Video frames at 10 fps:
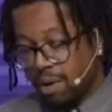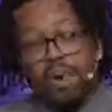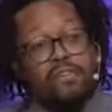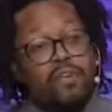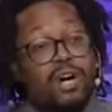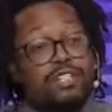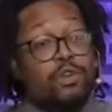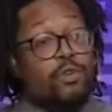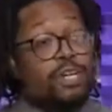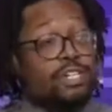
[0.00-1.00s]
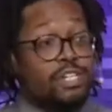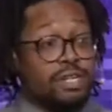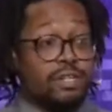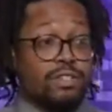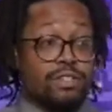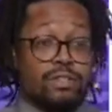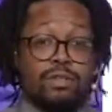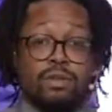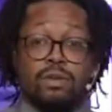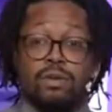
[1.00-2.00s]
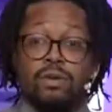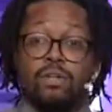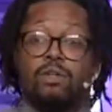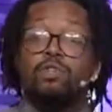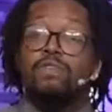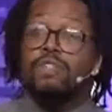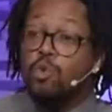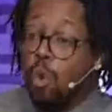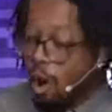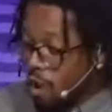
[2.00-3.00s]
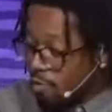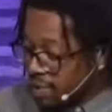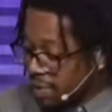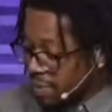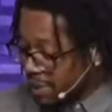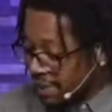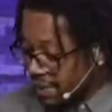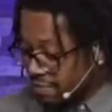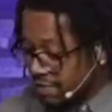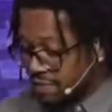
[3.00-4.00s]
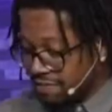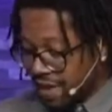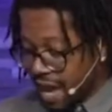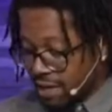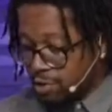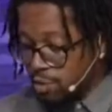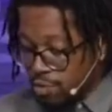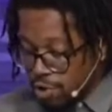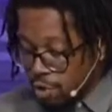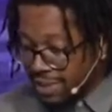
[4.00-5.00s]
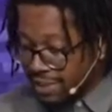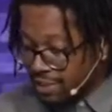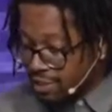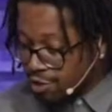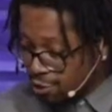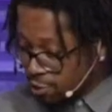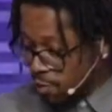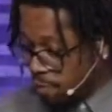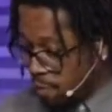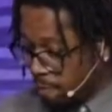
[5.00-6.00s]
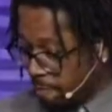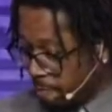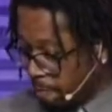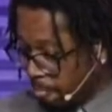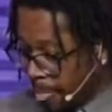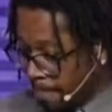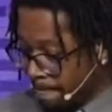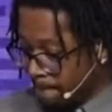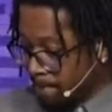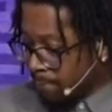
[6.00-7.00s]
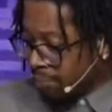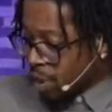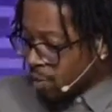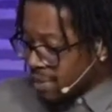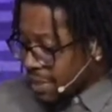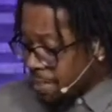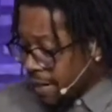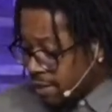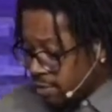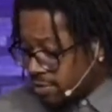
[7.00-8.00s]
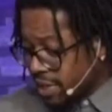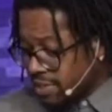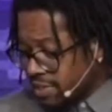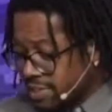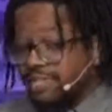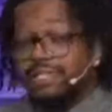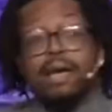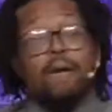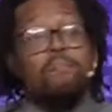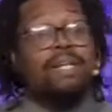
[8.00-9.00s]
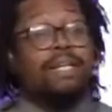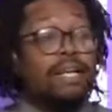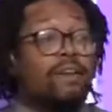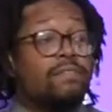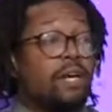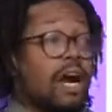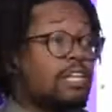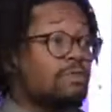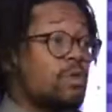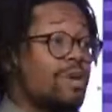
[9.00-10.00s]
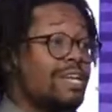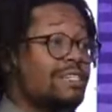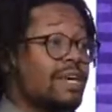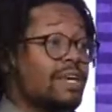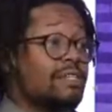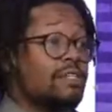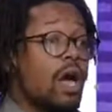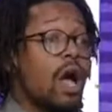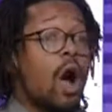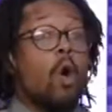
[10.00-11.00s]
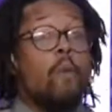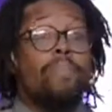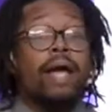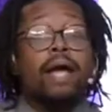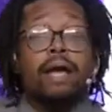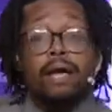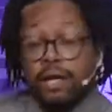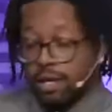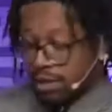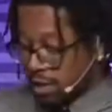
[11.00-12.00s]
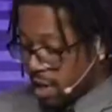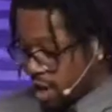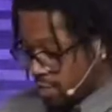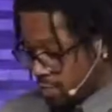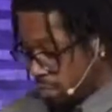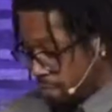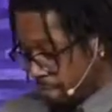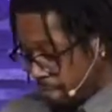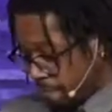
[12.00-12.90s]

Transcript: But for us Christians, those of us who already believe this fact, who know that this is true, notice that Peter doesn't just say believe the gospel, he says obey the gospel.